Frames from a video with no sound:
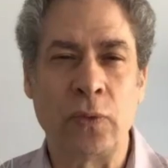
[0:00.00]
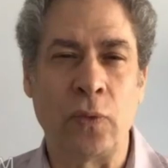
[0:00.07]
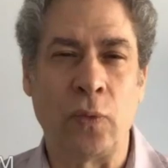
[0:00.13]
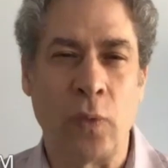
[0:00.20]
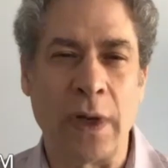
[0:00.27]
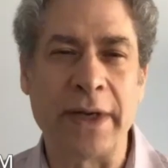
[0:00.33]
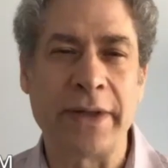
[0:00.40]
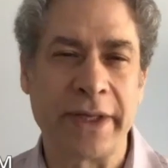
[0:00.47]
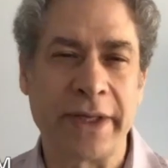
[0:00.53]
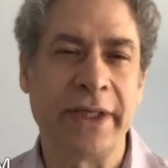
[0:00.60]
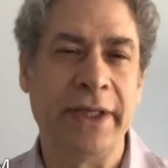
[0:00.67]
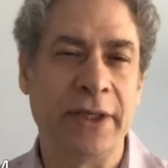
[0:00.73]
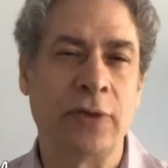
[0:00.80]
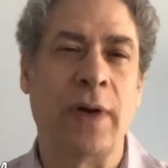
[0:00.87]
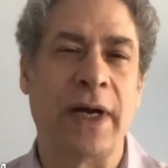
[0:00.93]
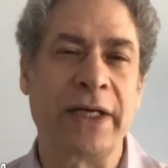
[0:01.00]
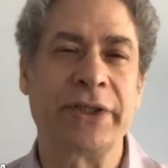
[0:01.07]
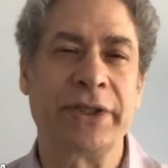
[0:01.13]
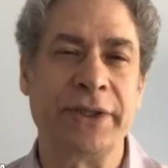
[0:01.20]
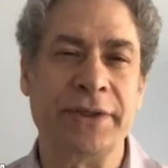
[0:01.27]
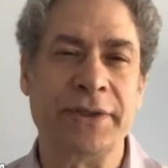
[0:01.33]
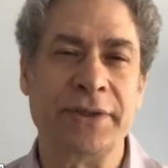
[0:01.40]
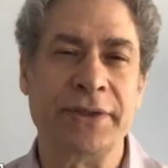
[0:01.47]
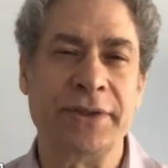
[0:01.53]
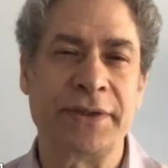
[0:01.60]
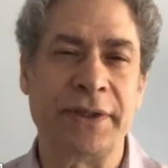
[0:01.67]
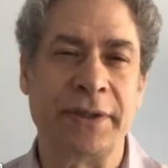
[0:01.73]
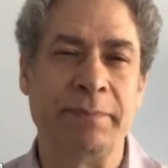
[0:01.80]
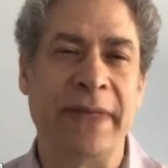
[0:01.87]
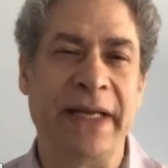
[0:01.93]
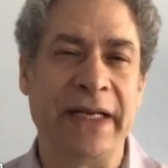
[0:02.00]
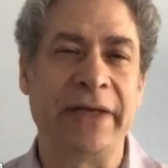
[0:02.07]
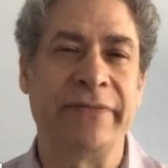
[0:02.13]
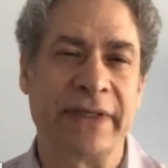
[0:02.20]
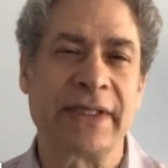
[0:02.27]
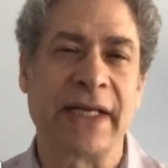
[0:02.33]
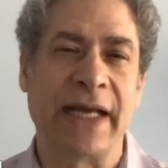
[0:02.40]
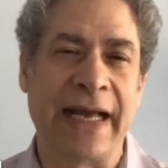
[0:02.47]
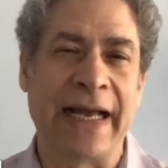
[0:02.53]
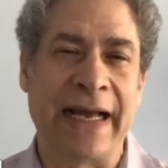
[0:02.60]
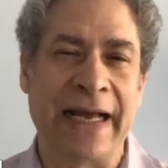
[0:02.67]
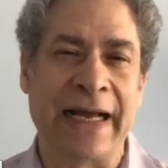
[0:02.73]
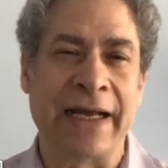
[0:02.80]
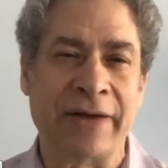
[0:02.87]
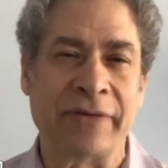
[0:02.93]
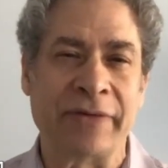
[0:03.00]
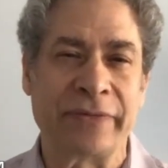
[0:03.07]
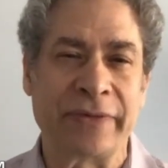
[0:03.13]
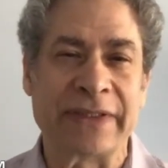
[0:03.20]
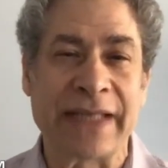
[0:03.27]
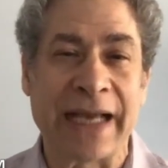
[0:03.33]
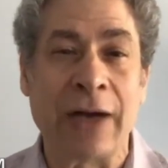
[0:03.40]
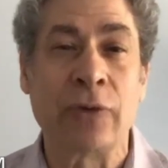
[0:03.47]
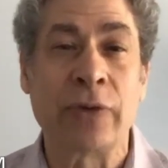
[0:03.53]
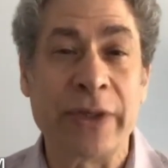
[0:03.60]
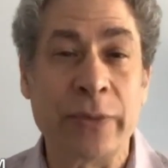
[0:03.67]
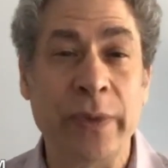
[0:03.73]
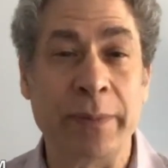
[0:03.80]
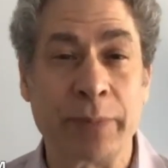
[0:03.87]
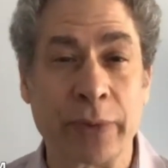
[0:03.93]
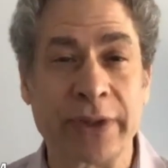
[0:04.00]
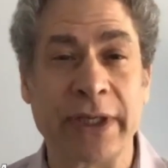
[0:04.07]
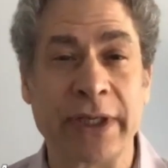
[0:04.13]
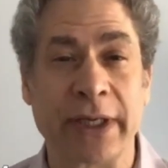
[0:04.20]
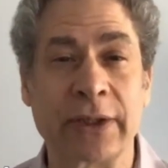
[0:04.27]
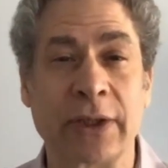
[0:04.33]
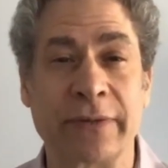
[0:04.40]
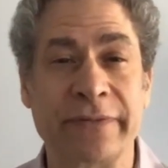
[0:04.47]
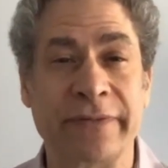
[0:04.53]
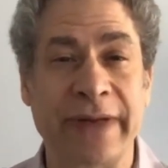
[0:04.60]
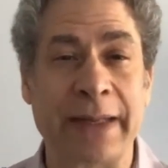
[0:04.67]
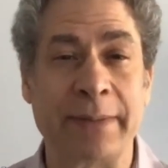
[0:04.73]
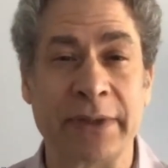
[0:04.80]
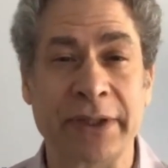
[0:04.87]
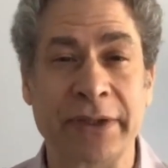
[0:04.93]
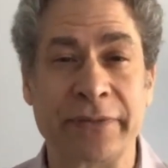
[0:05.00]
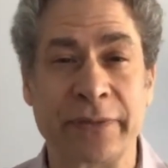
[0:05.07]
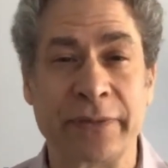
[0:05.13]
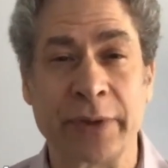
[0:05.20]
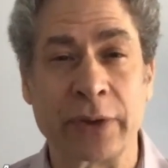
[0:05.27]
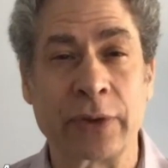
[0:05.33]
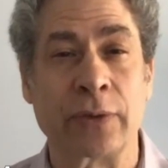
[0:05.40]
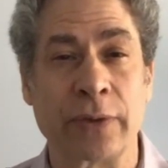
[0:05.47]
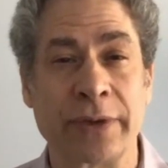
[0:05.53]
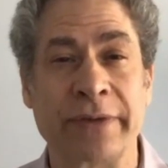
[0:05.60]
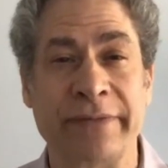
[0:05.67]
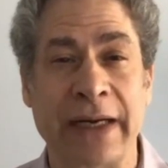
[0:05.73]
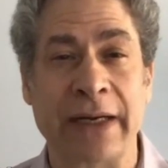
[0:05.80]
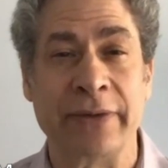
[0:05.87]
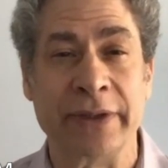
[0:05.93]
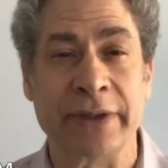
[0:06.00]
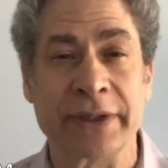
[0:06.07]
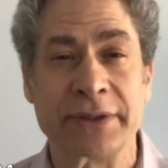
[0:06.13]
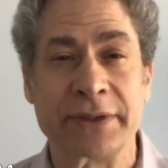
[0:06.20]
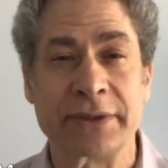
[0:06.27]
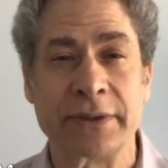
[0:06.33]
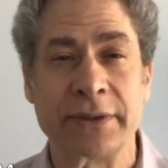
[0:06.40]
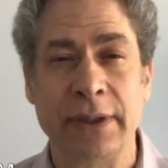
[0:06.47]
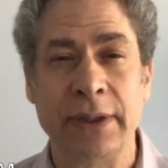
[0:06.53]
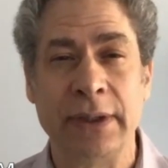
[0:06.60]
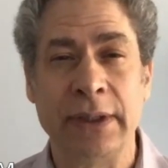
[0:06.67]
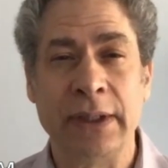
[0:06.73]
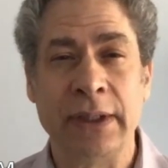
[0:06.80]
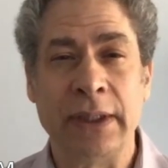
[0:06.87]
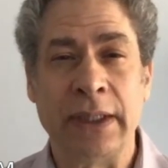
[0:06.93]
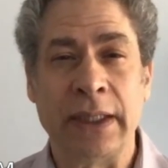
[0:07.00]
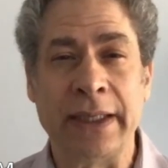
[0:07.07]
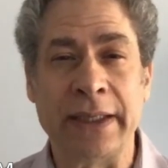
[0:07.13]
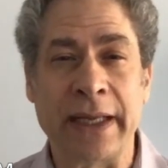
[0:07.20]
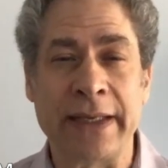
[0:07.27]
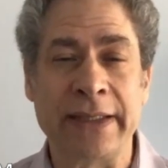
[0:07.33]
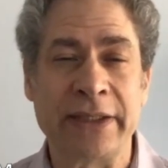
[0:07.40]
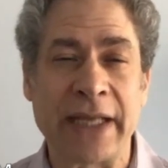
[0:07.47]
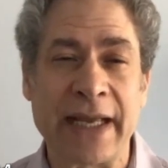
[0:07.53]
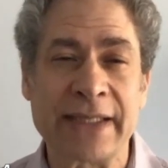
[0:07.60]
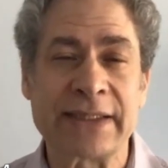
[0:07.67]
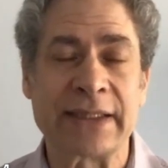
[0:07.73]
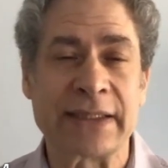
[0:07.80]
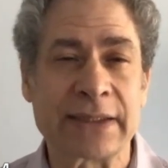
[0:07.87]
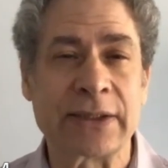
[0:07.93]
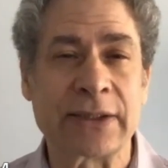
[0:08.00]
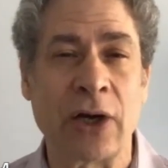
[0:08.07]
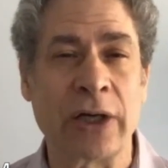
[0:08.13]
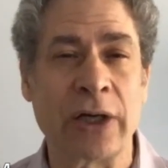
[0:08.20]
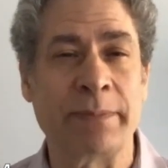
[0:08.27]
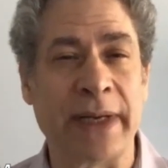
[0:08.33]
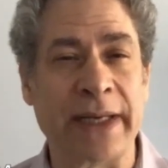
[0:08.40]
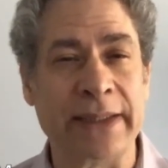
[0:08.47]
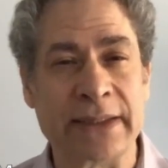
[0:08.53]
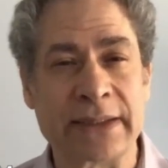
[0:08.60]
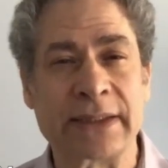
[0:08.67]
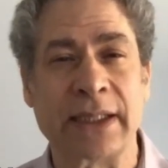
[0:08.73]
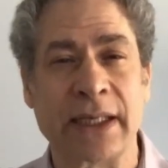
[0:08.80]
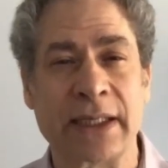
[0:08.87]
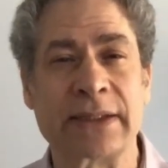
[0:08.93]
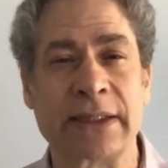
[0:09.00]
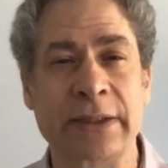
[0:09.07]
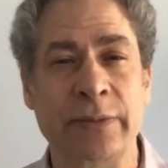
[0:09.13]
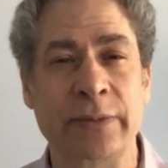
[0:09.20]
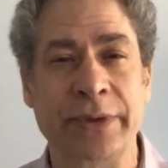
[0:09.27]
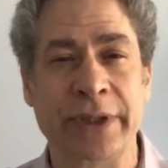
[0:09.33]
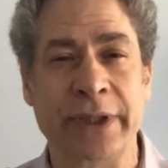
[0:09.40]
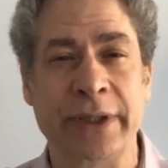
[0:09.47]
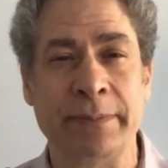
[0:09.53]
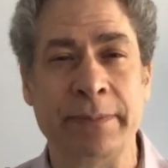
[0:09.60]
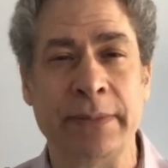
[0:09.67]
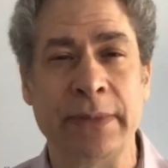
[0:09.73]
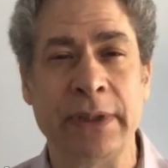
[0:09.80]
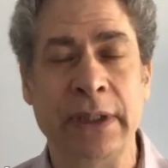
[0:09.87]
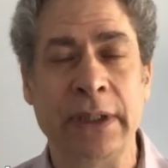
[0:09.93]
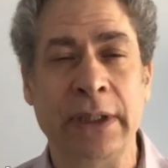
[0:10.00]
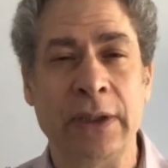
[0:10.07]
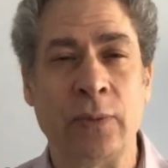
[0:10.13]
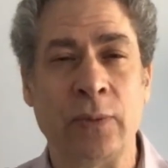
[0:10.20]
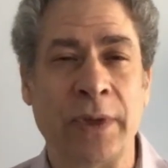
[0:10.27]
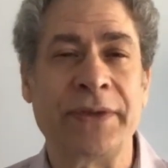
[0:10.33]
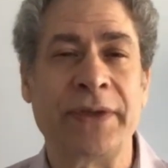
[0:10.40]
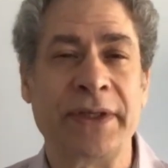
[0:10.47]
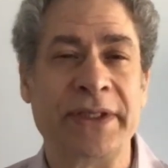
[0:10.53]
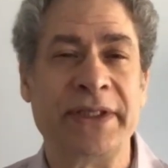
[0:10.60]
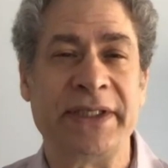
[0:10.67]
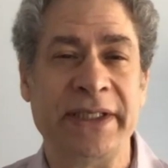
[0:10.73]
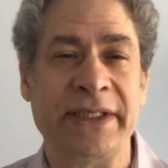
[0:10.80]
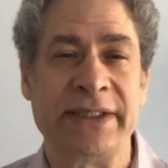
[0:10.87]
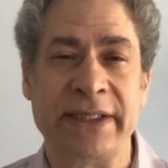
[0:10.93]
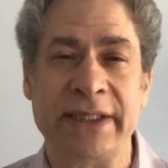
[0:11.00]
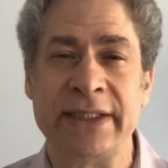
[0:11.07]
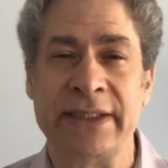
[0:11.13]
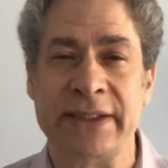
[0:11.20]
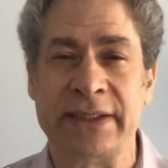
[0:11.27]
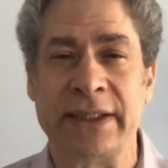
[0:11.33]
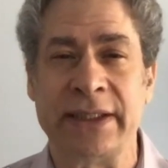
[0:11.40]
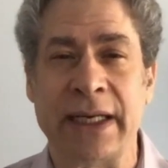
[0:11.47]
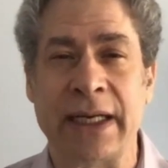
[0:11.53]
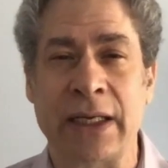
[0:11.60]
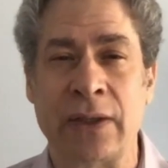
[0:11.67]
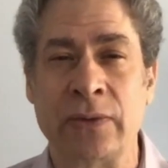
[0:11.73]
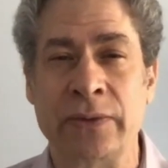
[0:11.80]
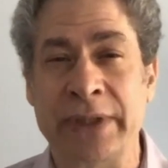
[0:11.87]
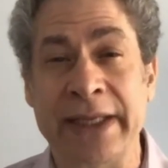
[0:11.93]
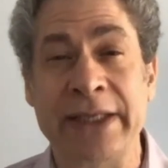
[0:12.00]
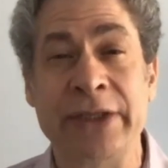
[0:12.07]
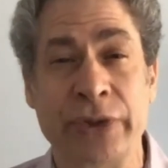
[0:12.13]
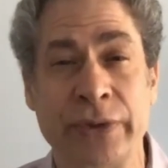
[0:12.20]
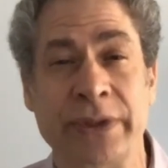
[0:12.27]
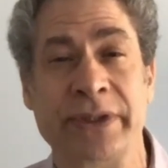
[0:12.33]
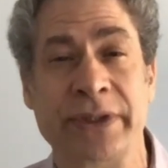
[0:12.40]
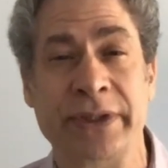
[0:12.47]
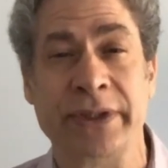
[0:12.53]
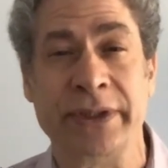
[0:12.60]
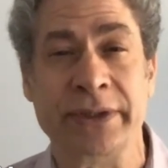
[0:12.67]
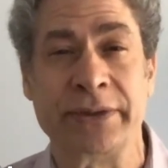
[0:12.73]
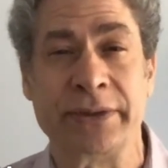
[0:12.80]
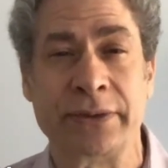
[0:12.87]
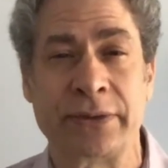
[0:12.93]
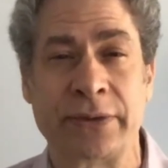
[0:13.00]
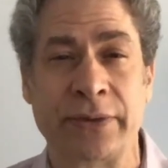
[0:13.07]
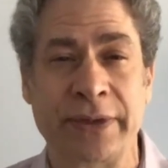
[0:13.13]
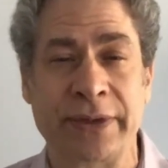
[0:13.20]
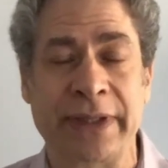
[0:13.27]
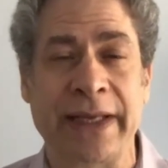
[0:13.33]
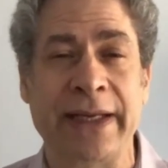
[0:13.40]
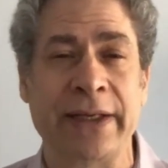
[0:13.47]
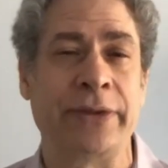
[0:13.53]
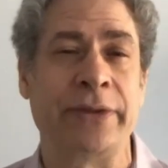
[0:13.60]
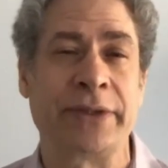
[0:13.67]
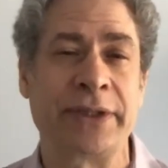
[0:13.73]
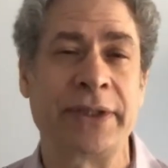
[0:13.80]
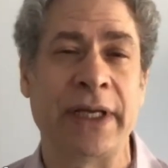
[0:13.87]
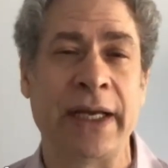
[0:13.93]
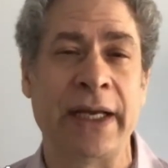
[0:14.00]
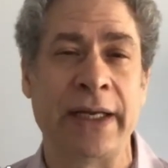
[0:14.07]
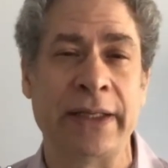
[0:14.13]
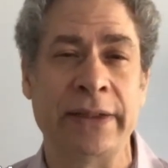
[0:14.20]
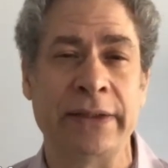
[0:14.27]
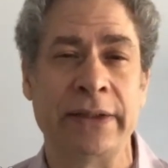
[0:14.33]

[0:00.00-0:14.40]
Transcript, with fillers: one of the key questions that many of us have is how can we protect our family from the coronavirus? And, and, it has to start by discussing with them what the disease is and how dangerous it is so that they understand